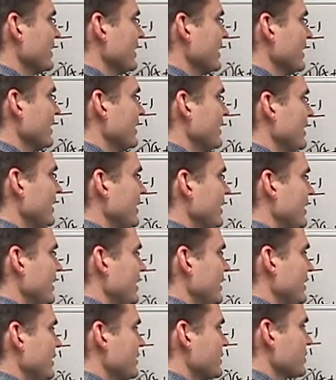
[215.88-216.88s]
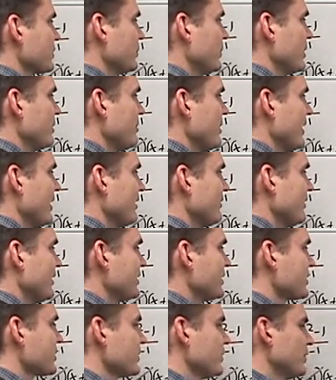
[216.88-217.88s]
Okay. So what about if I
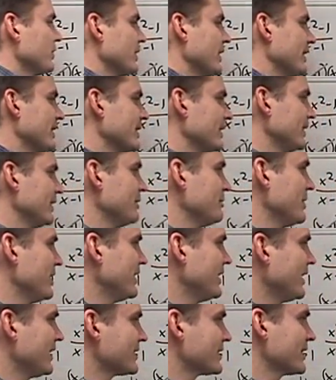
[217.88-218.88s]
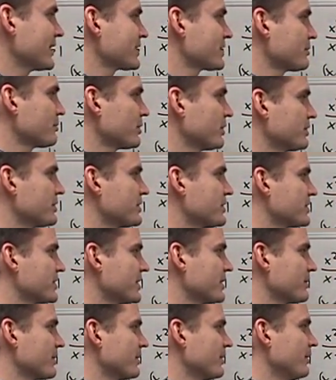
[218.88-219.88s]
just look at the limit as x approaches
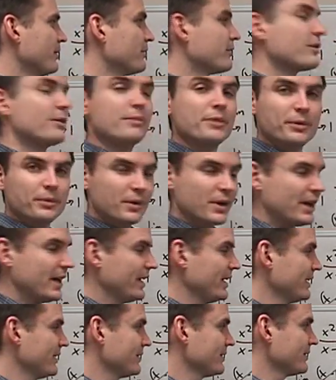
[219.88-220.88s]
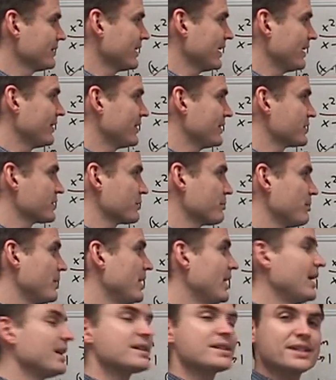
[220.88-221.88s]
0 from the right? Okay, these are
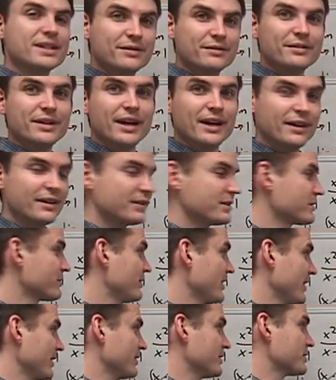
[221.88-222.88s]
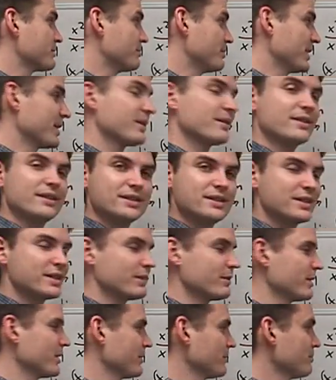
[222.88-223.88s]
positive values, values bigger than
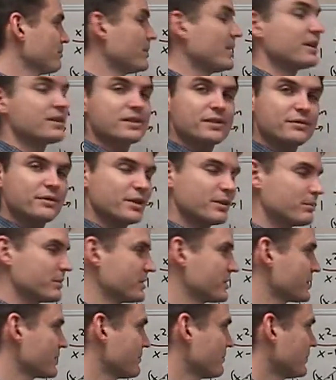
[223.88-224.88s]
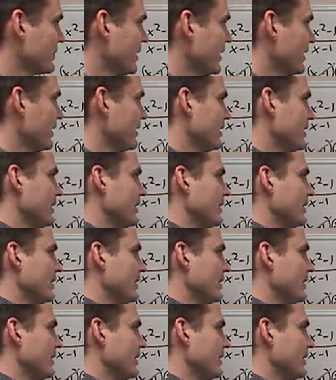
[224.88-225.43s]
0, positive numbers. Okay.